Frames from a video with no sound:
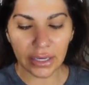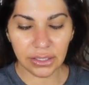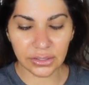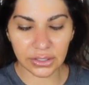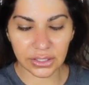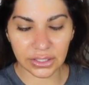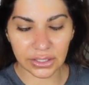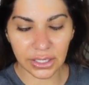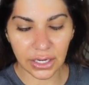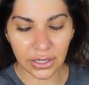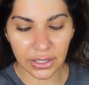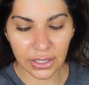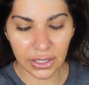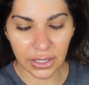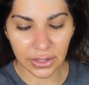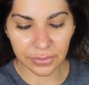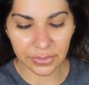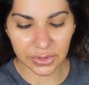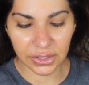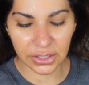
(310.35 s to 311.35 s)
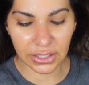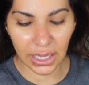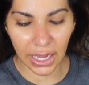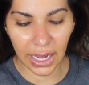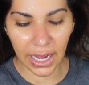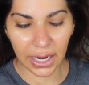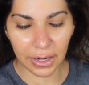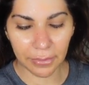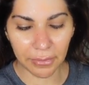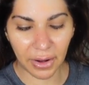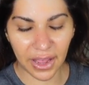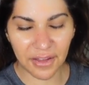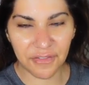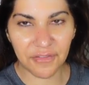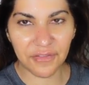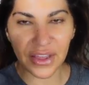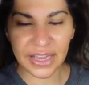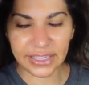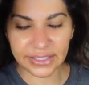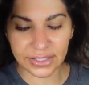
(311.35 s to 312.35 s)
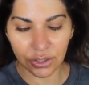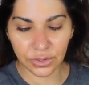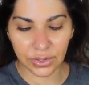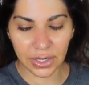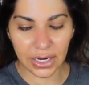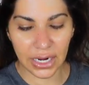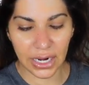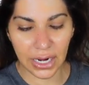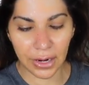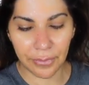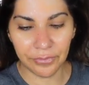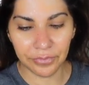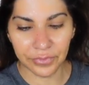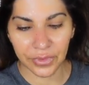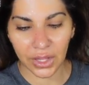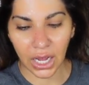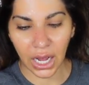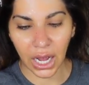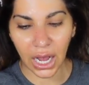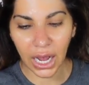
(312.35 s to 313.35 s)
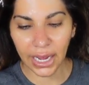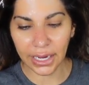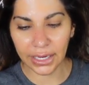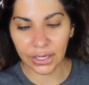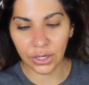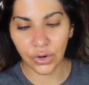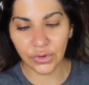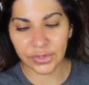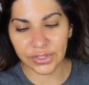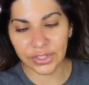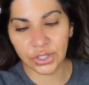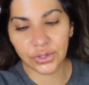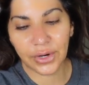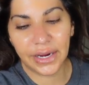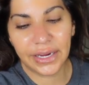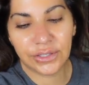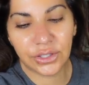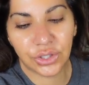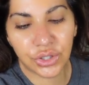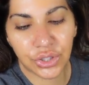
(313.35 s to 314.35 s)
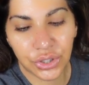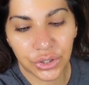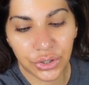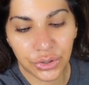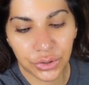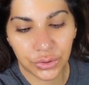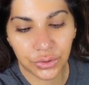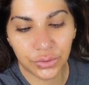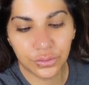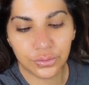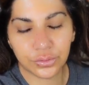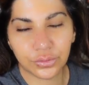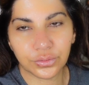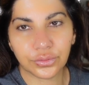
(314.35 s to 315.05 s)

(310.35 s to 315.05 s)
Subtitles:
serums and my face cream, I go straight to